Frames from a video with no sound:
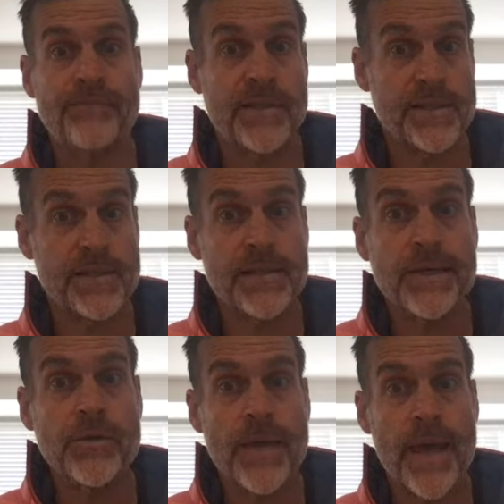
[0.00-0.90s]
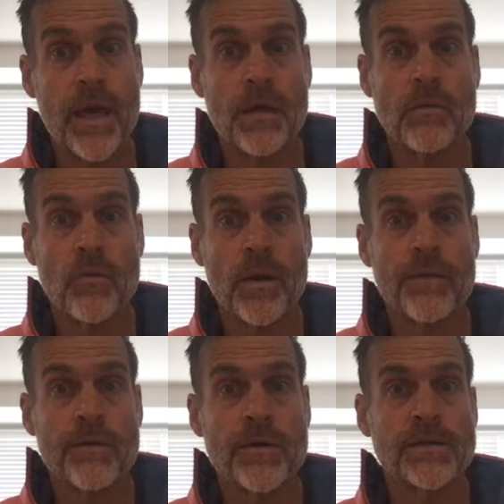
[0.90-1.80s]
Does he say you can run
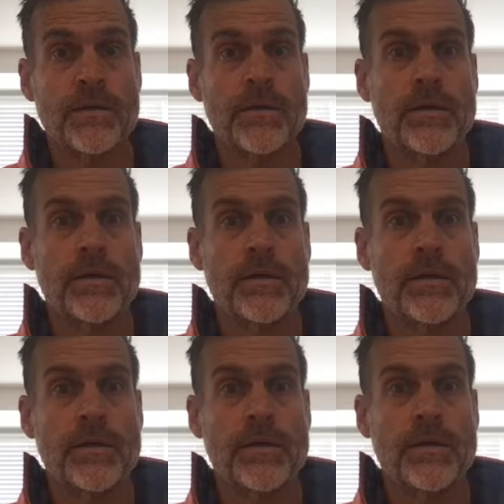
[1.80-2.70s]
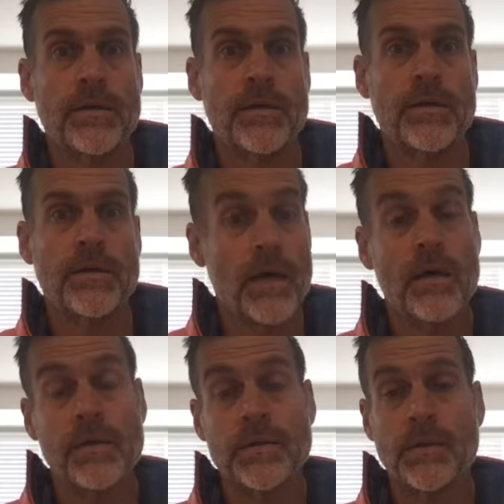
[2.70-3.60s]
30 series in one of these? He
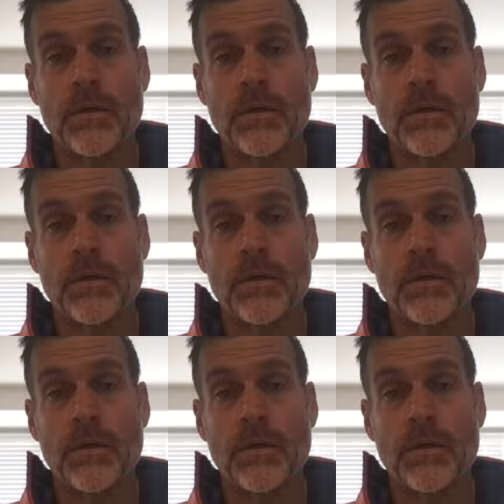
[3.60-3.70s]
does.